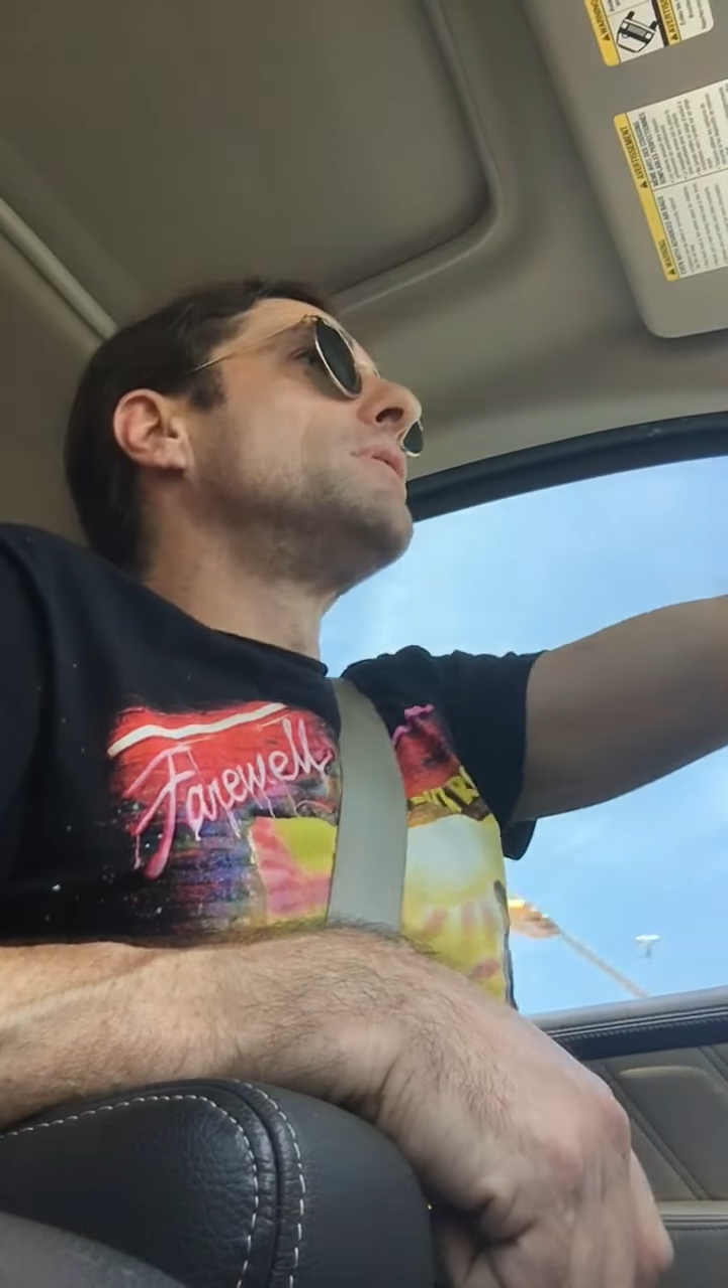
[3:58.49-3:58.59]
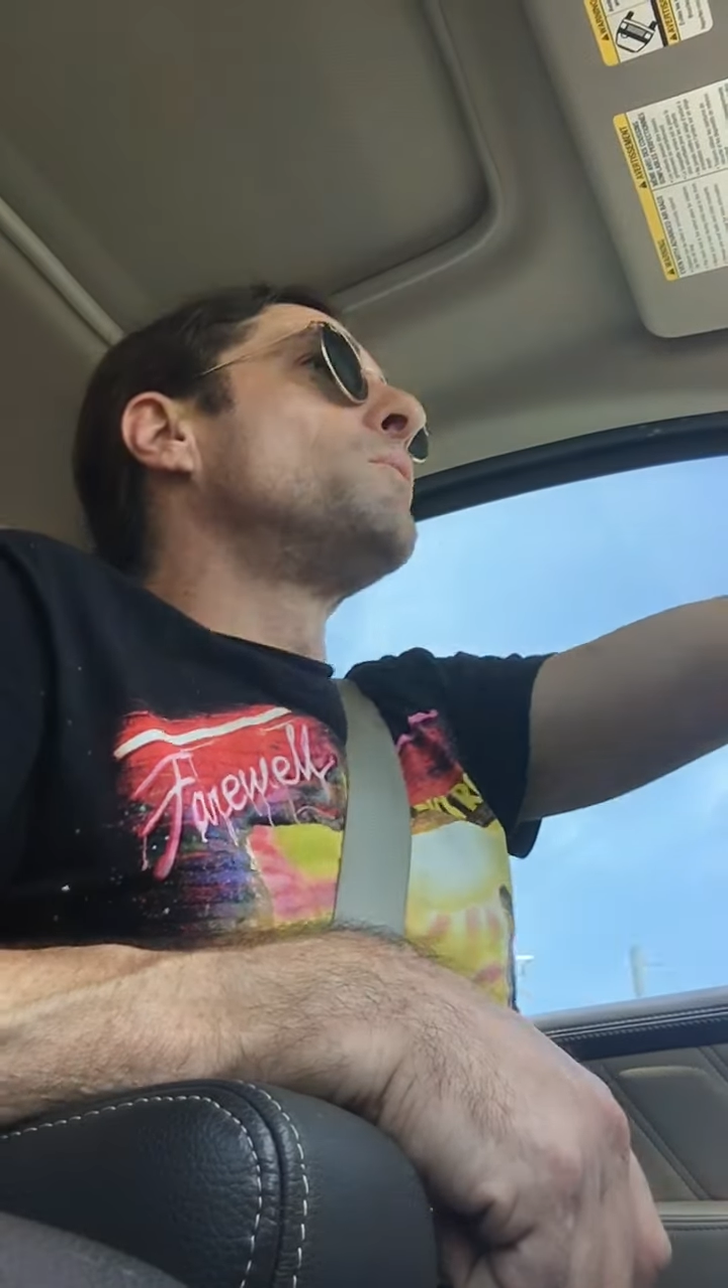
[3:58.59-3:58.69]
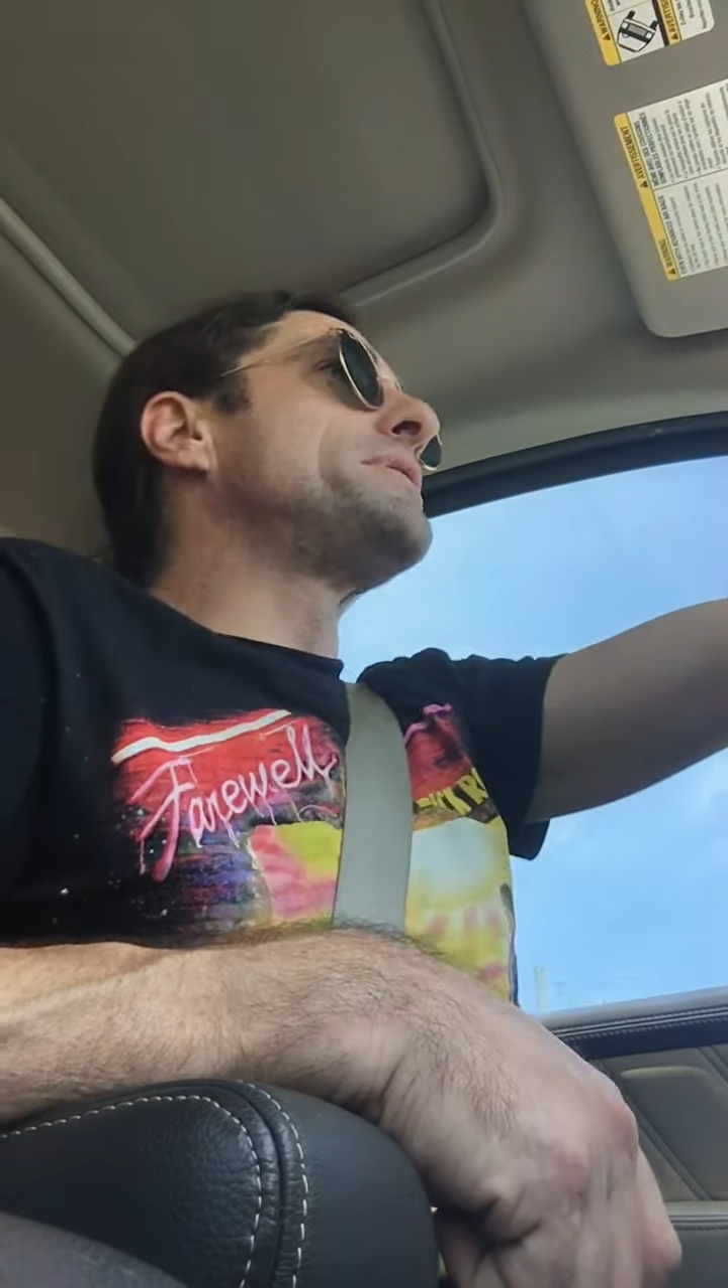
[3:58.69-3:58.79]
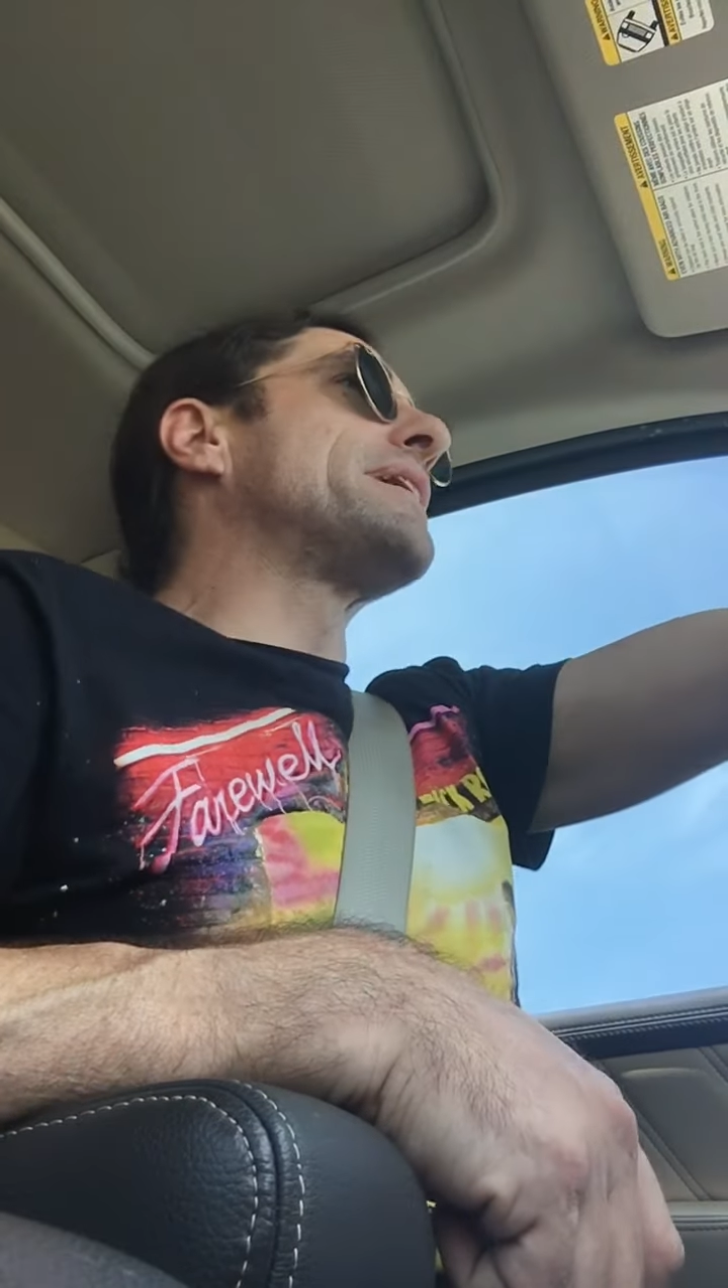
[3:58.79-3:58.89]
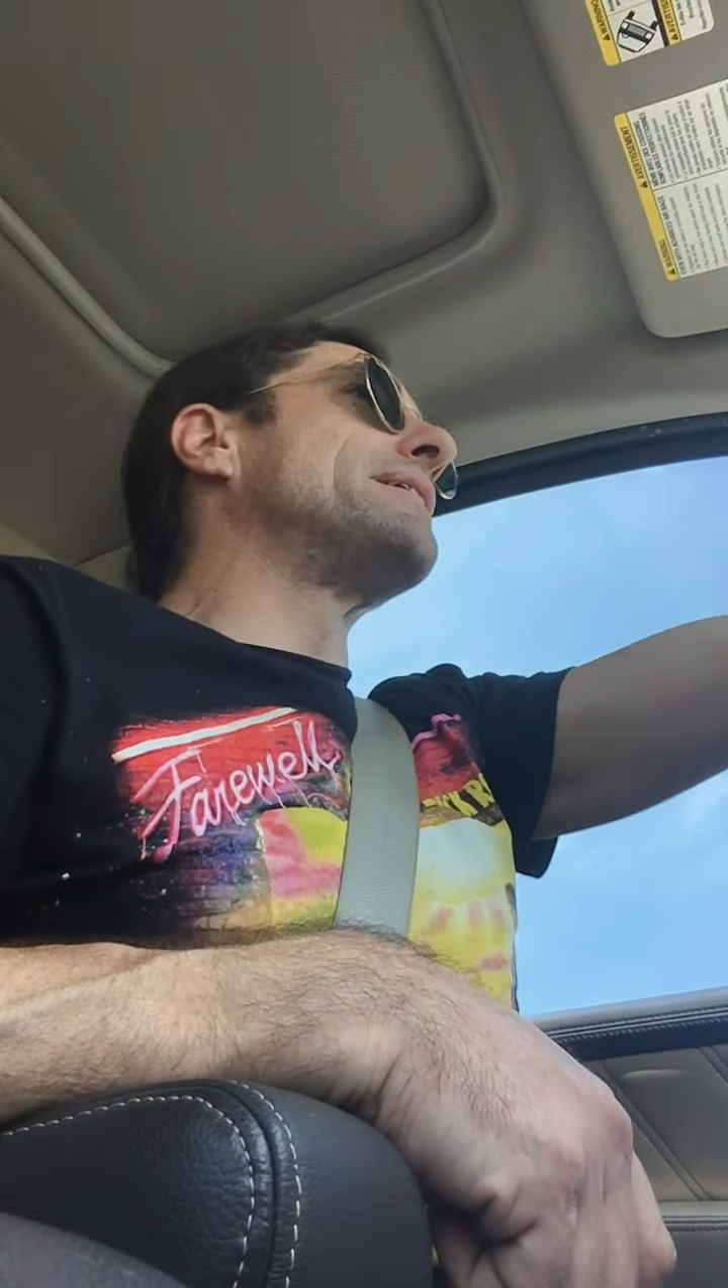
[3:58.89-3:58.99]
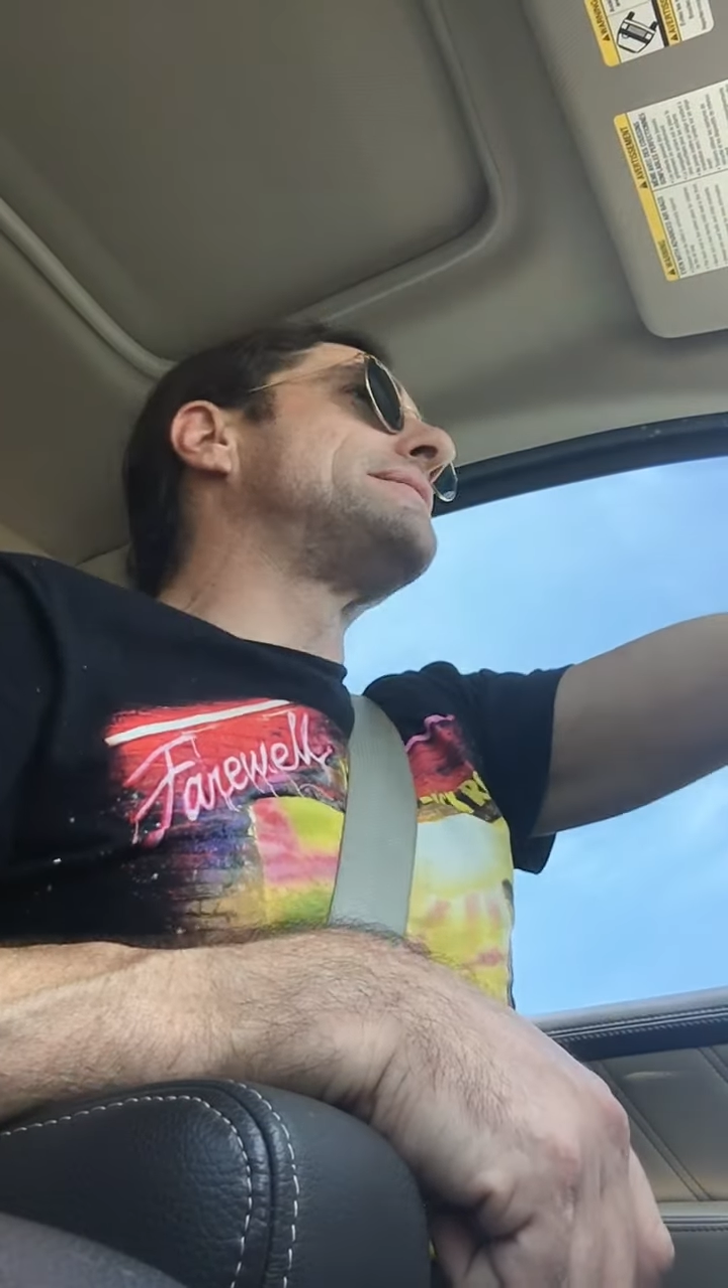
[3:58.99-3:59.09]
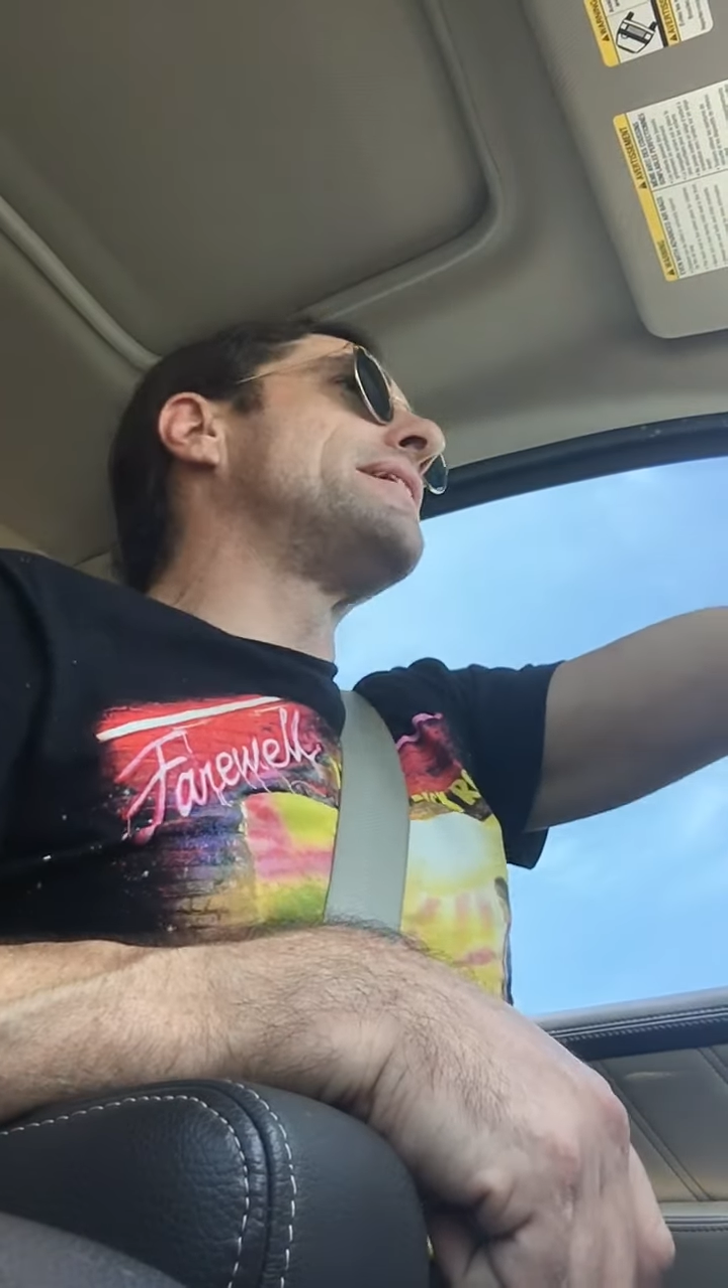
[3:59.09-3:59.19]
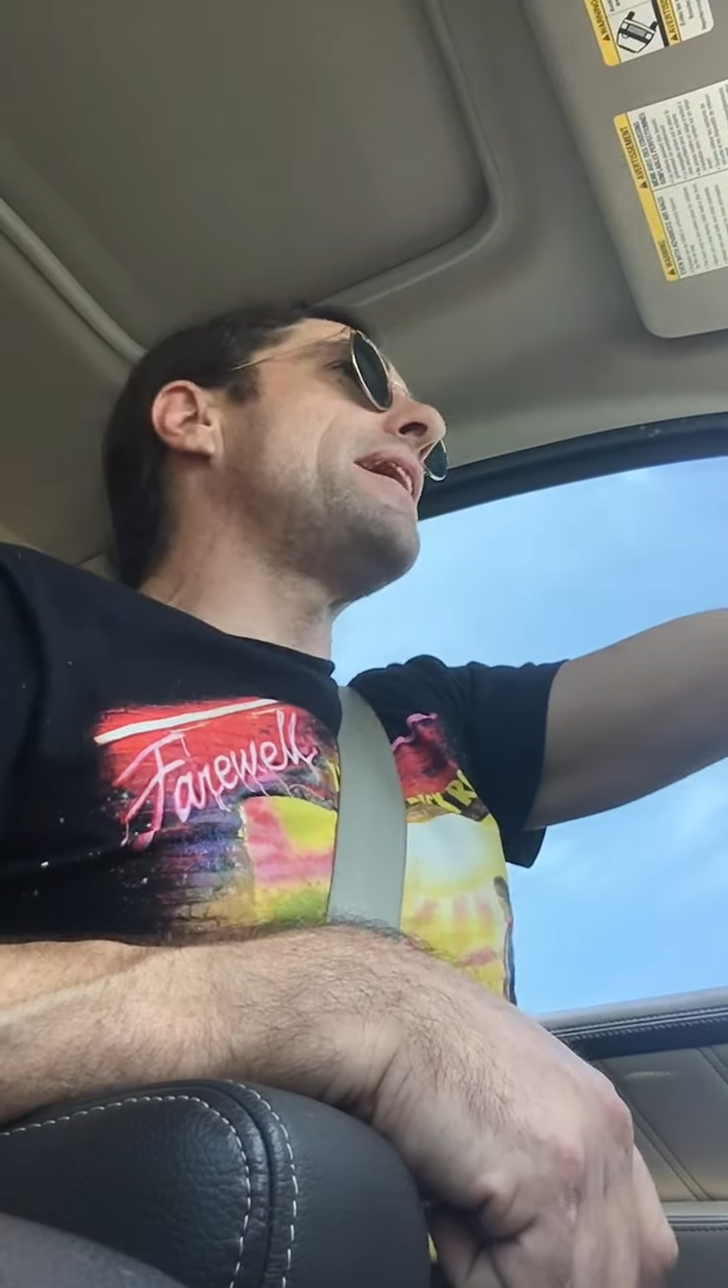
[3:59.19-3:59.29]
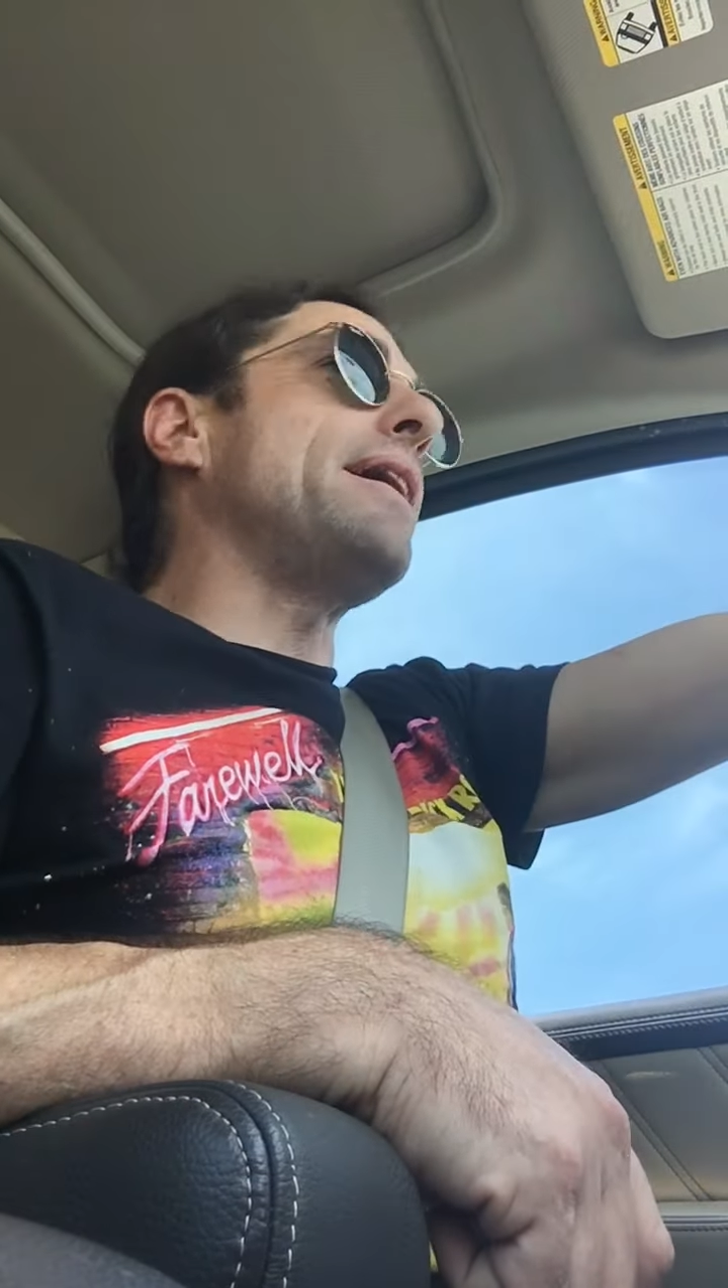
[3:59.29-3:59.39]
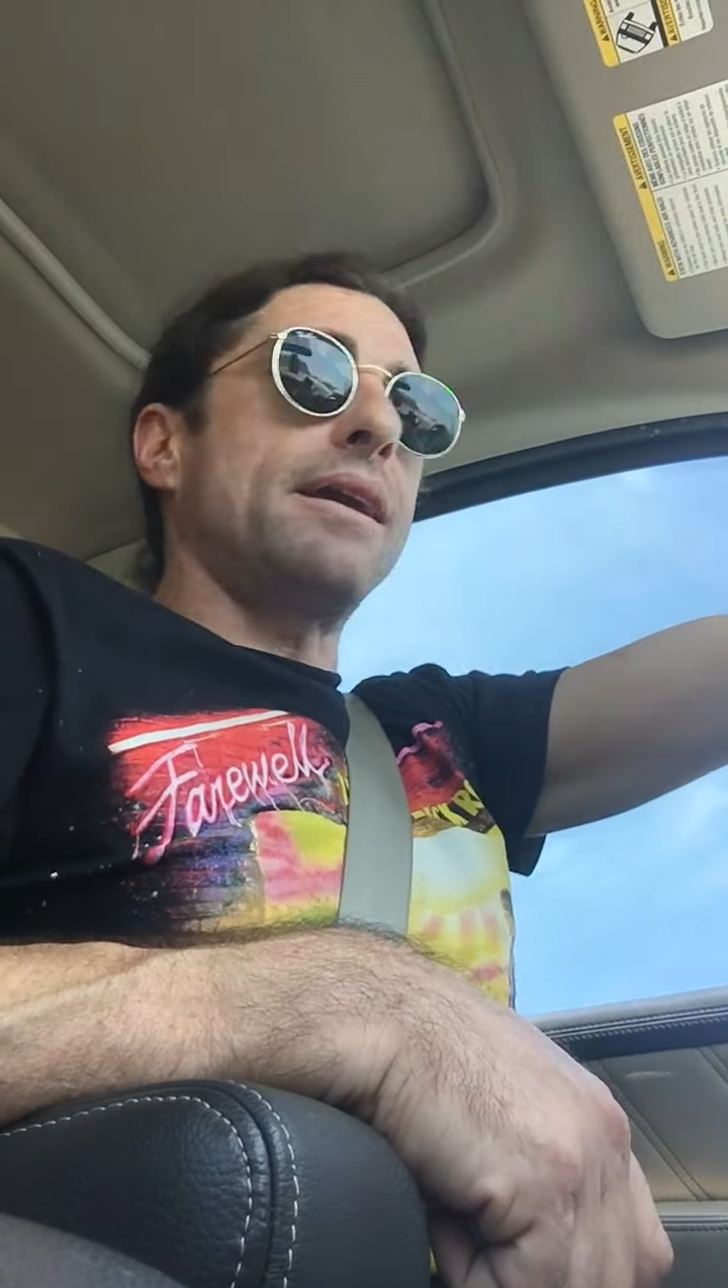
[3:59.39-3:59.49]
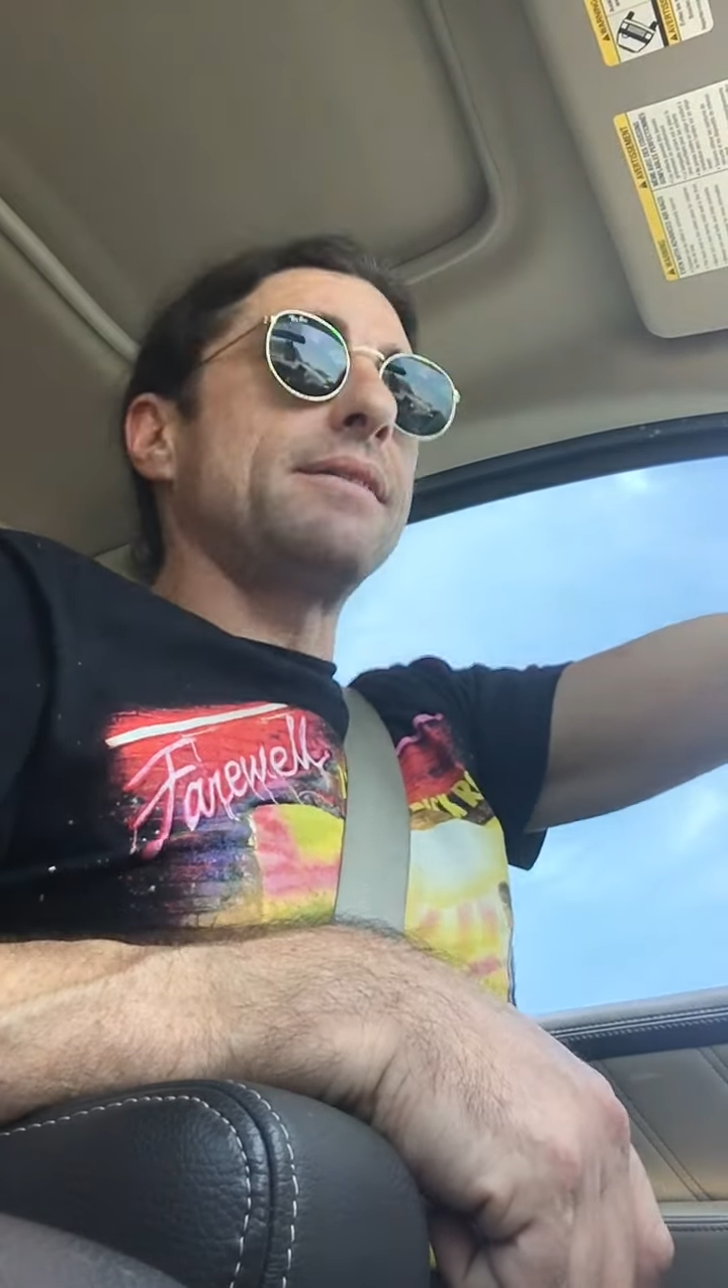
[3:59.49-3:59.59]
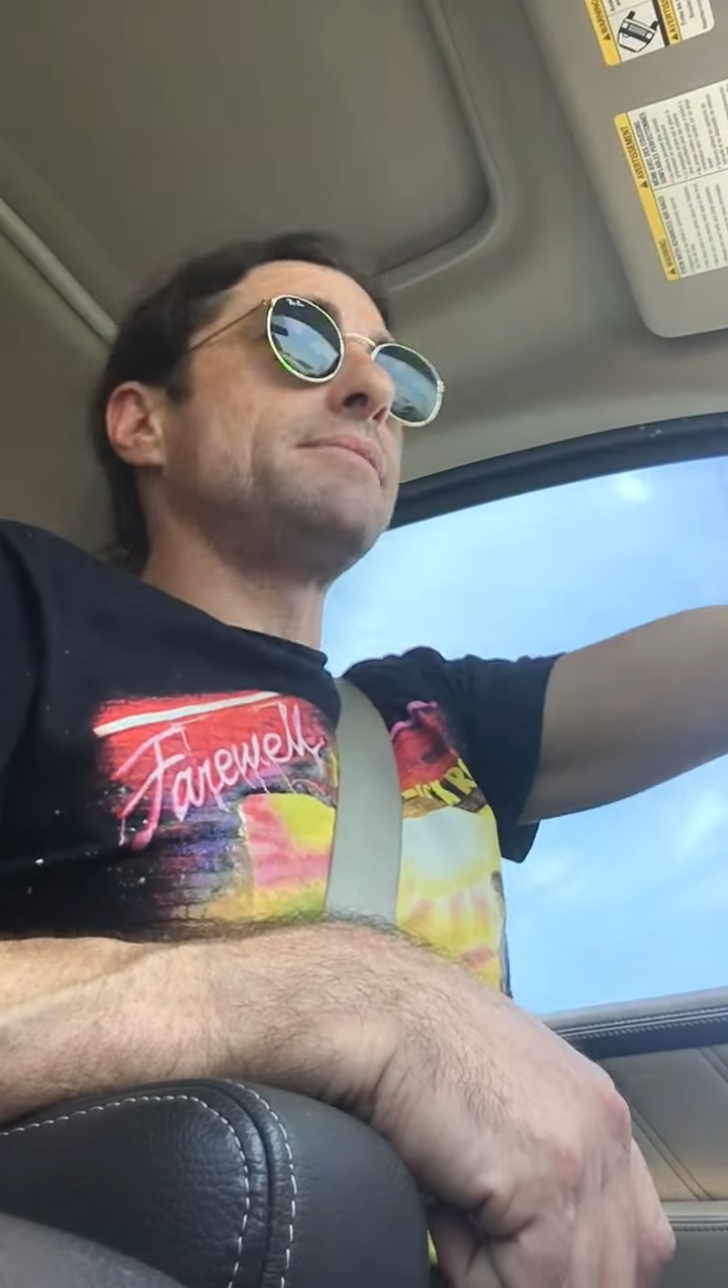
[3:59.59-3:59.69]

What's it gonna take?